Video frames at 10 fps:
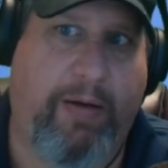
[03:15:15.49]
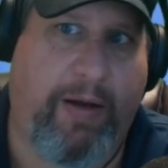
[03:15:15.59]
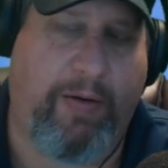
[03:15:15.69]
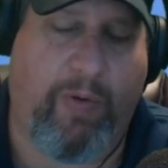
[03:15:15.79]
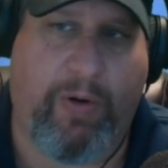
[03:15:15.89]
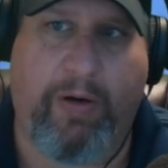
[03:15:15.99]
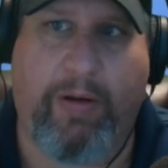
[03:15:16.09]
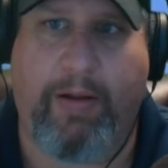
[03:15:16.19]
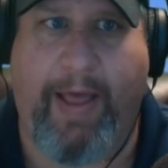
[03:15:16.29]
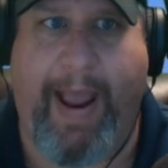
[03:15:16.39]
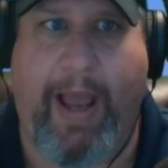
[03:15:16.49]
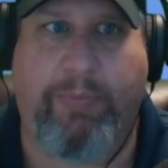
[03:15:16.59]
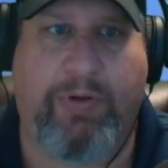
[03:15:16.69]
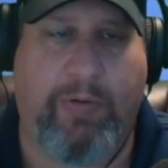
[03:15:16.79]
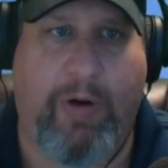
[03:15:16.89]
They ordered the
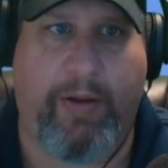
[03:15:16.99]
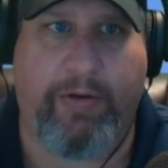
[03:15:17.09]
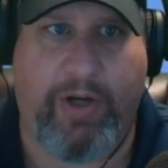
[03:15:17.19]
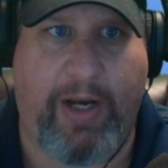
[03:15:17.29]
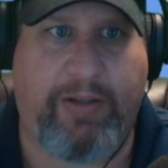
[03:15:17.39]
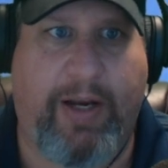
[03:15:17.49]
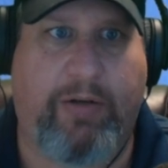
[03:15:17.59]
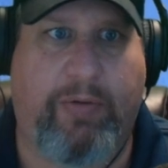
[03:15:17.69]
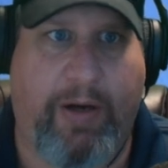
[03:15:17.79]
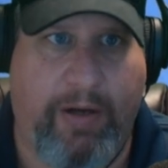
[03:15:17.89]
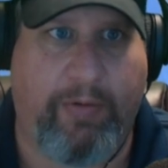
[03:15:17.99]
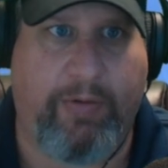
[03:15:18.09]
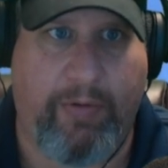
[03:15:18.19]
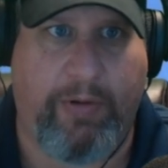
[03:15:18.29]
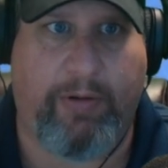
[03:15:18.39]
labs, do all the chest x-ray,
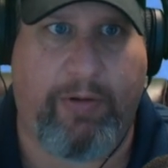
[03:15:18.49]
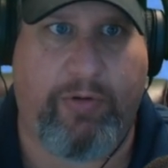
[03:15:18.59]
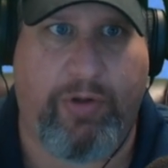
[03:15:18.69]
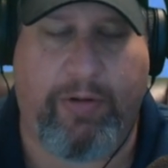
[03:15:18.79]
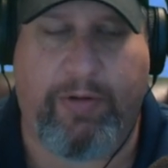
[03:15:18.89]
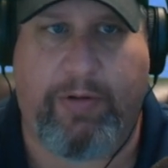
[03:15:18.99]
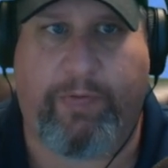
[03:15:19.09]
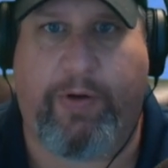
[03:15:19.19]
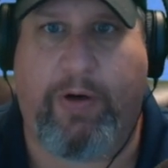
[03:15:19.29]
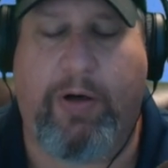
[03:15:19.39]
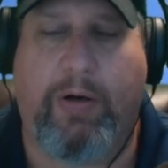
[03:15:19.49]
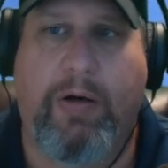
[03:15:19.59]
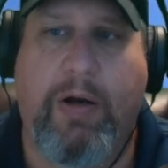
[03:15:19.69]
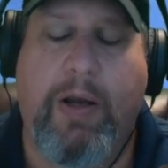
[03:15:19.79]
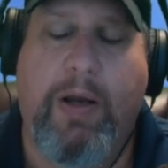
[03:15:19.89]
doing the due diligence for her.
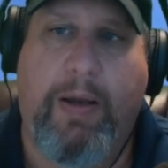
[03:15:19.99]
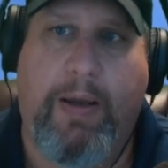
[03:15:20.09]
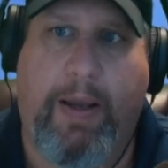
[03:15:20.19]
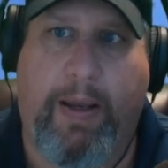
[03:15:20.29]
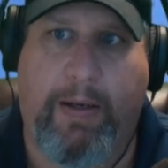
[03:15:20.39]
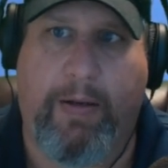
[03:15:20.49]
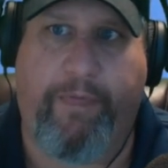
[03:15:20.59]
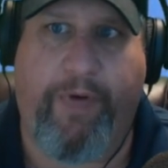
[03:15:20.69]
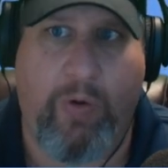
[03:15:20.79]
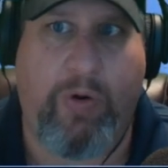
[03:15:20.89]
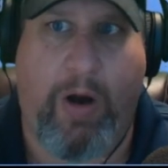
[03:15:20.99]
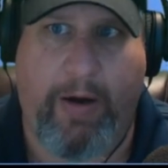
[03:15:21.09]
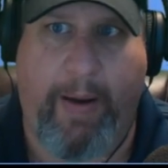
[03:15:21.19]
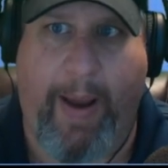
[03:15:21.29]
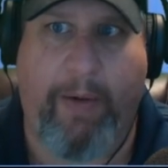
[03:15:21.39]
And the phone call
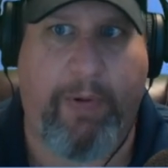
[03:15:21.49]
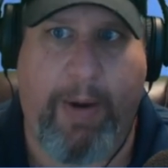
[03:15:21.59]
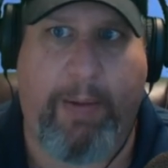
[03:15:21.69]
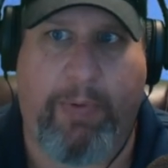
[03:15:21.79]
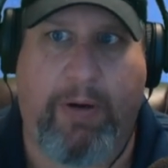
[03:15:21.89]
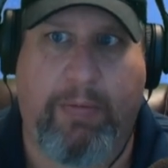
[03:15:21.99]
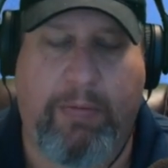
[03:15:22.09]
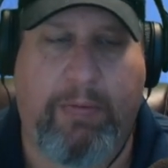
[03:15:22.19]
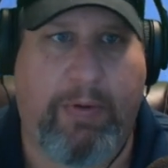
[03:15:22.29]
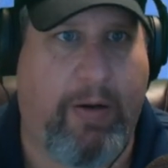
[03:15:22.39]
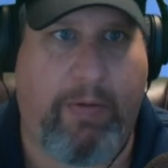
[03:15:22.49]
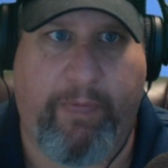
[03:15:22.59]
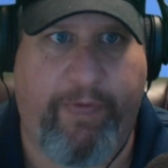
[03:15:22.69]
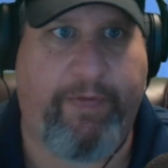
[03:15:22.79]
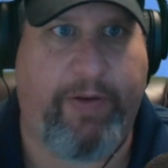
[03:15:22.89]
came. I remember,
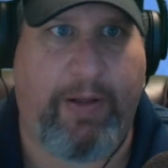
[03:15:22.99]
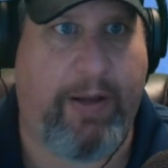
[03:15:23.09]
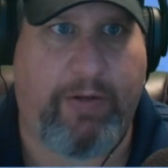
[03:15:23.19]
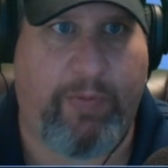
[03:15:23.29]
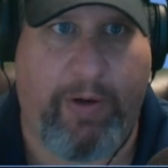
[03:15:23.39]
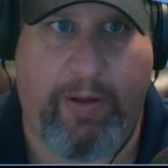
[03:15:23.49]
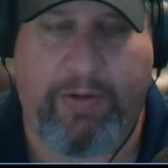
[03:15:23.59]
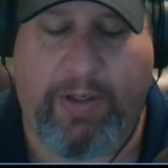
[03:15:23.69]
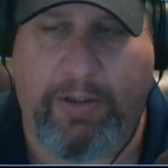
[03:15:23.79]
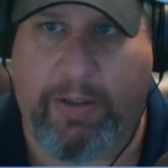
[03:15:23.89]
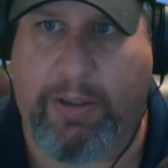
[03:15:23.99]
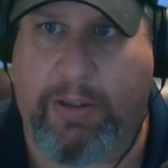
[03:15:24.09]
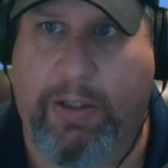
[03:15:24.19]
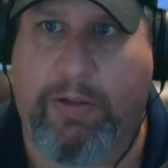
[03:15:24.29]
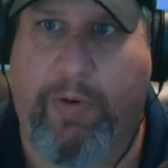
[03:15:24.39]
vividly. It's one of those things that just
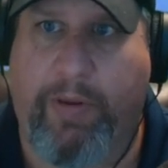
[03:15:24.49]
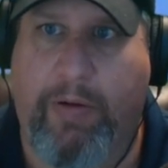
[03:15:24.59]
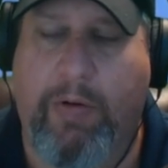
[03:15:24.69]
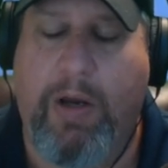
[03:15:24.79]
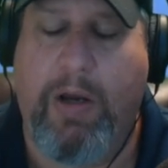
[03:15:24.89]
sticks with you.